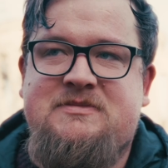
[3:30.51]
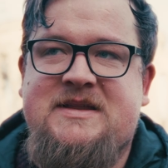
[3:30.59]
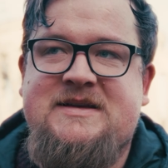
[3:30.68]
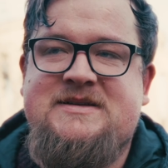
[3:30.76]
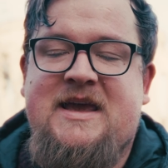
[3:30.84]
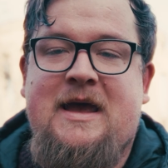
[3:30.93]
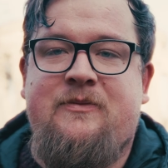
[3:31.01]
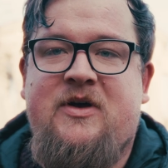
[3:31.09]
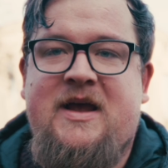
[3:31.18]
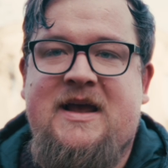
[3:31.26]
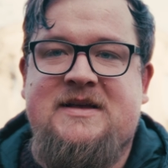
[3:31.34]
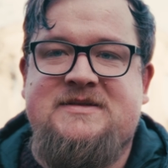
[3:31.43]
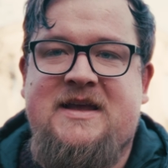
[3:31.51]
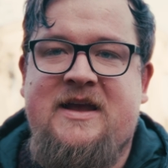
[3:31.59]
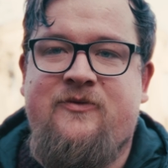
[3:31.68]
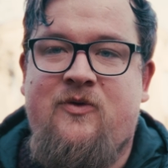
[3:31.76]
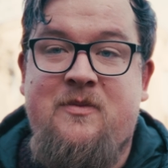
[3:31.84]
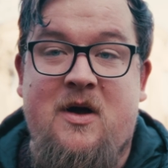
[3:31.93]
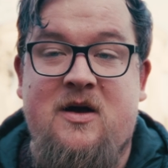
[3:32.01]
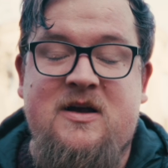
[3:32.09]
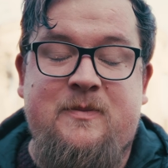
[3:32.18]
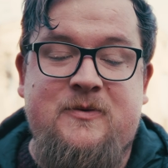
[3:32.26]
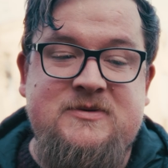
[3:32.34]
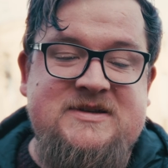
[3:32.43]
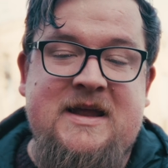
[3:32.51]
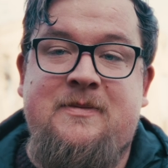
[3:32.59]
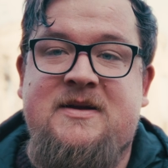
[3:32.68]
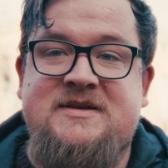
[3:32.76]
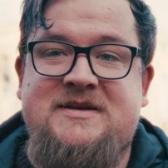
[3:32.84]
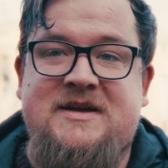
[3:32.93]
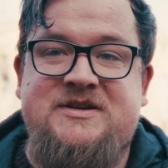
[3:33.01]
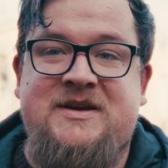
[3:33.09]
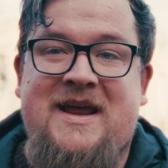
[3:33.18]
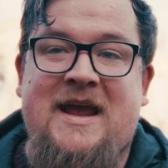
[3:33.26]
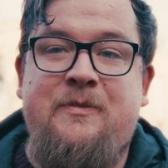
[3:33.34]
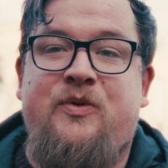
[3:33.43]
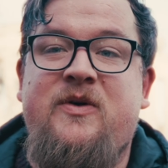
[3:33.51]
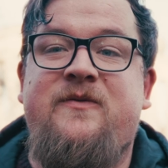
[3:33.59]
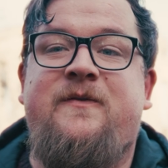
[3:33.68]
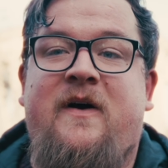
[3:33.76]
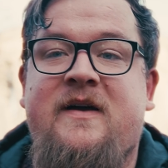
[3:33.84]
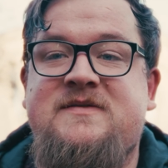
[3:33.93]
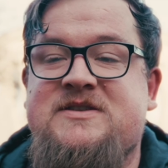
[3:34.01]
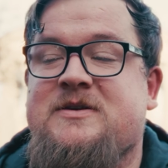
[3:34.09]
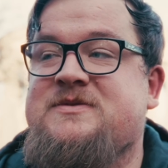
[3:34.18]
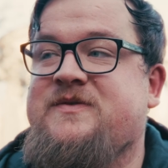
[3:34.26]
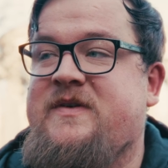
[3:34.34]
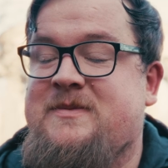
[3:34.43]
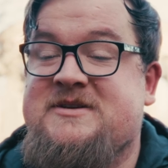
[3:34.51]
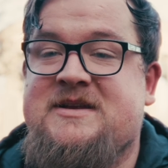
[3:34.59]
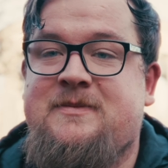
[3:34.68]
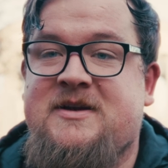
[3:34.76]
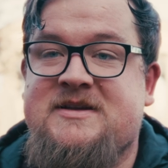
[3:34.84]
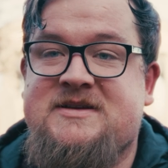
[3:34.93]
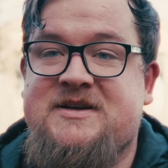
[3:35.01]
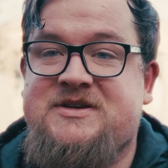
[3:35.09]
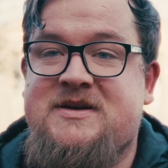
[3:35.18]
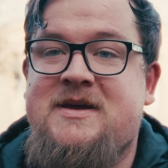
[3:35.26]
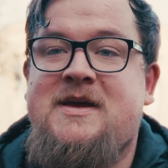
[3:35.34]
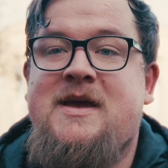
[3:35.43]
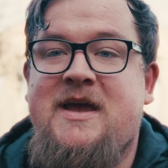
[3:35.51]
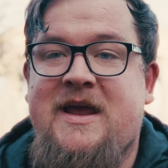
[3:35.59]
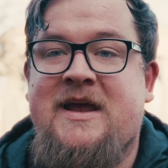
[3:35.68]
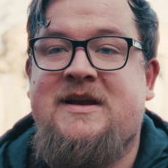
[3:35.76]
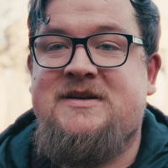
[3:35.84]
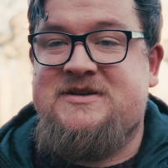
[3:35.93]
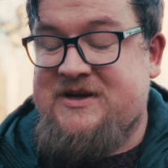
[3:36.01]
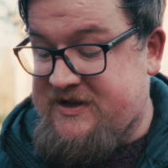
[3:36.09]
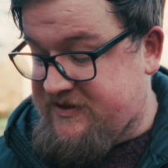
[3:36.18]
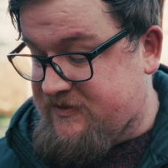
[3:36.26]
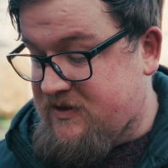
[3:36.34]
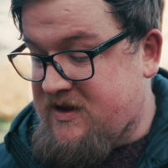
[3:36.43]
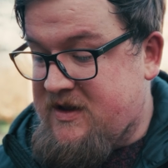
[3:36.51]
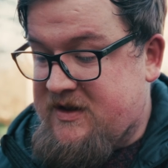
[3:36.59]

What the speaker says: This camera has a remarkable stabilization, 8.5 stops of image stabilization internal.